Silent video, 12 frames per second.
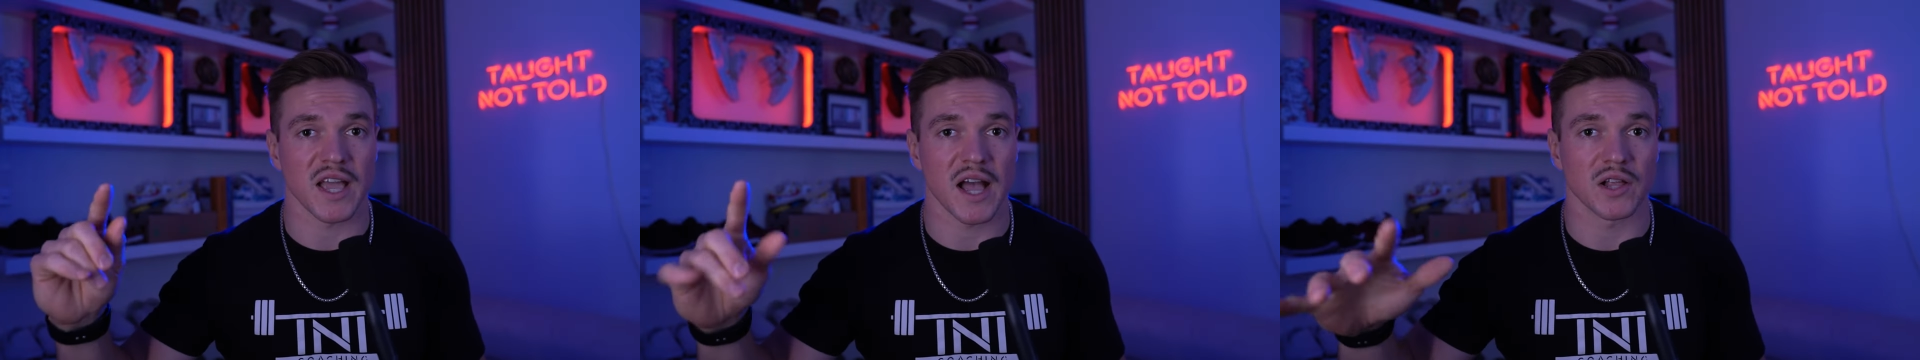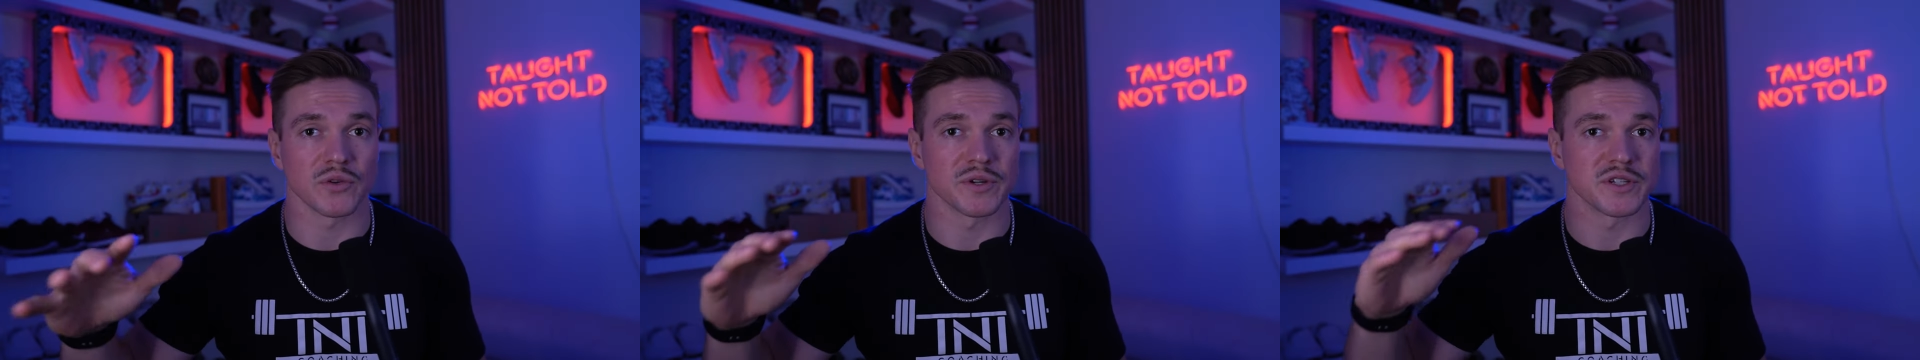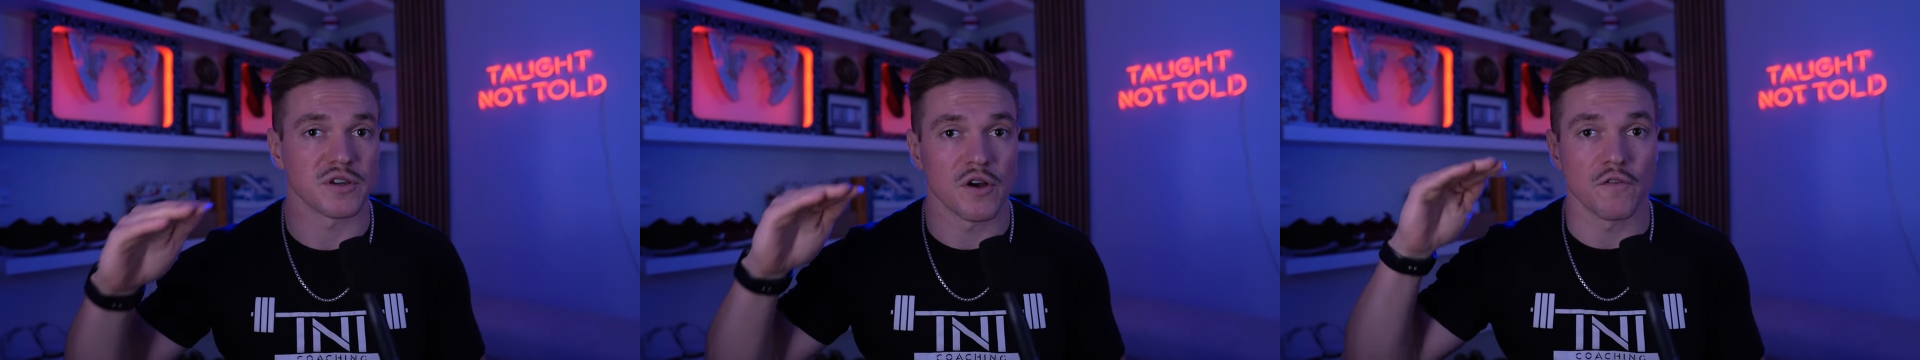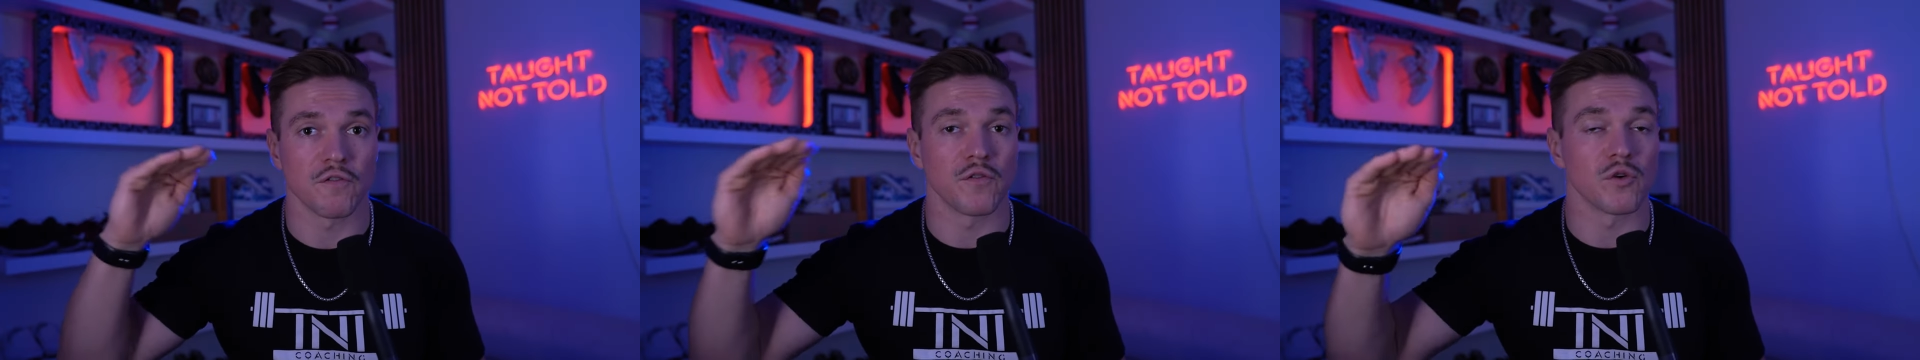calories
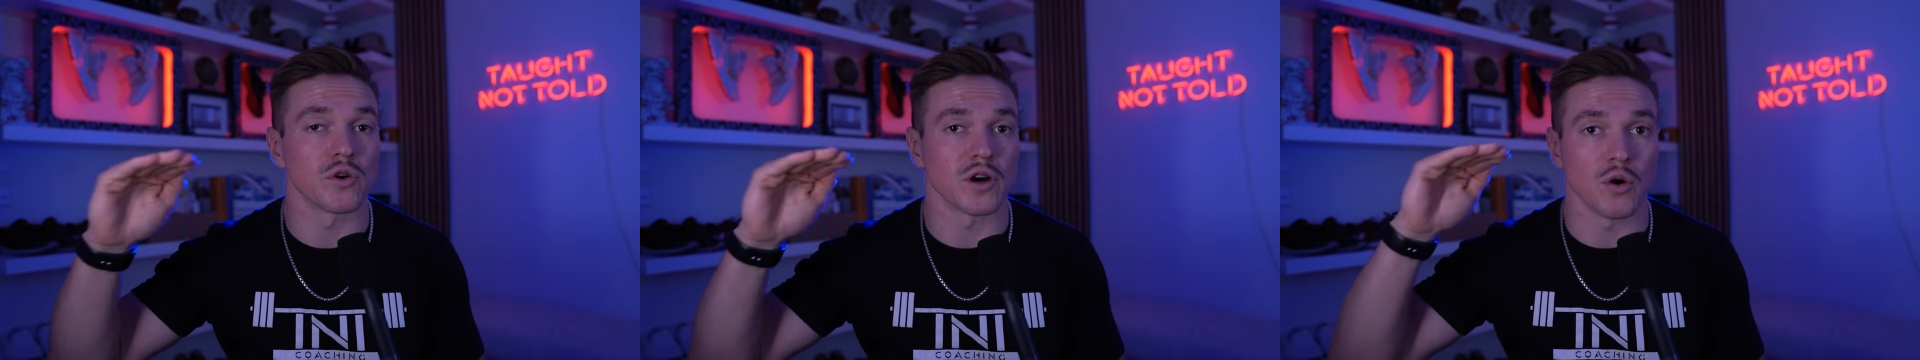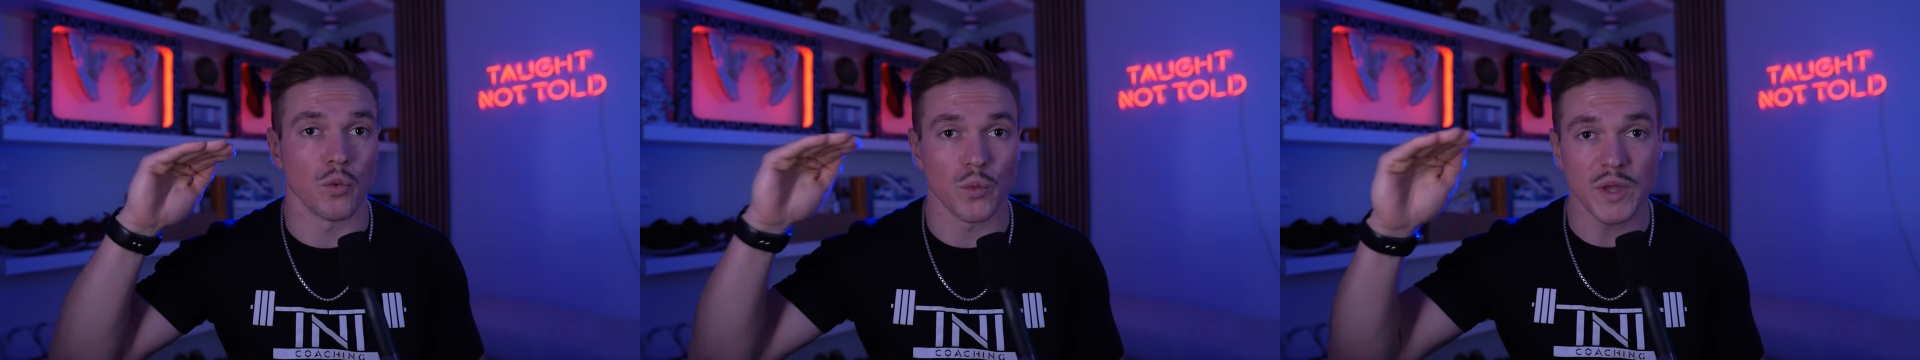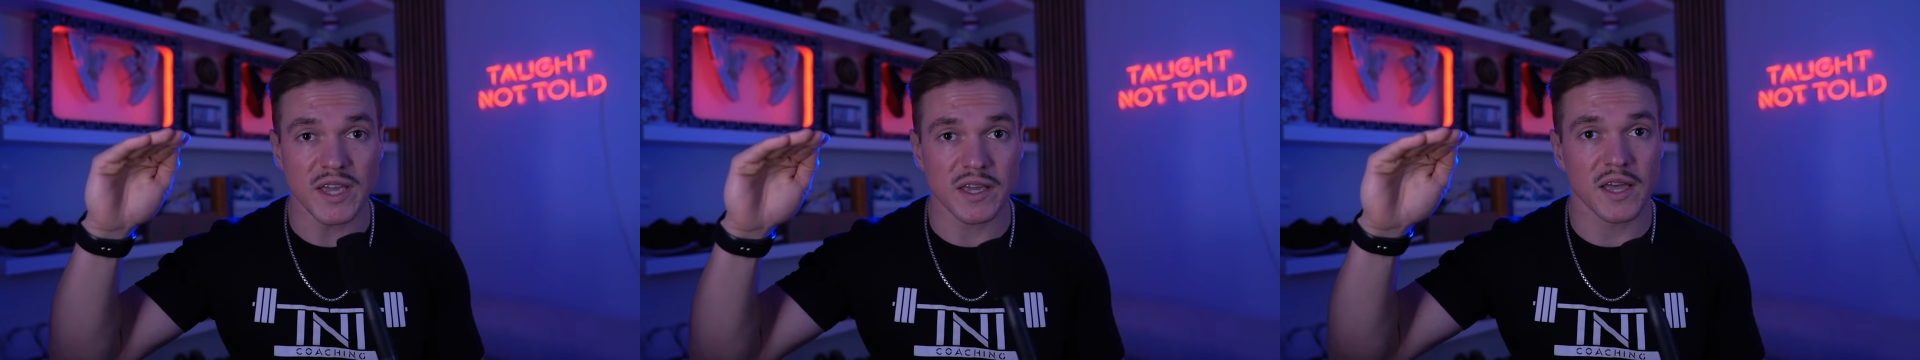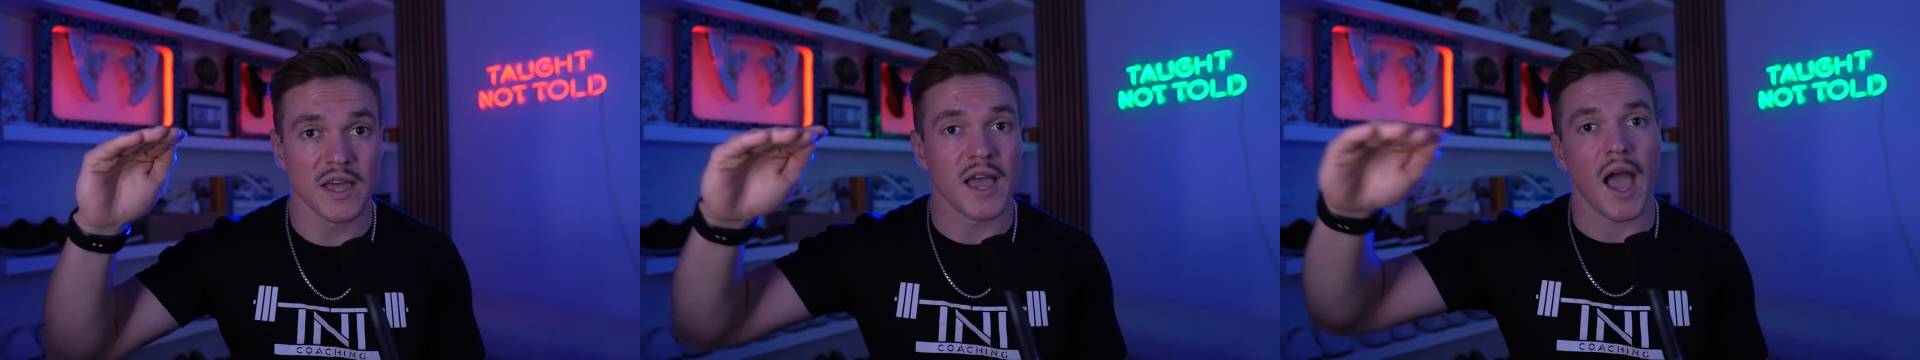for a week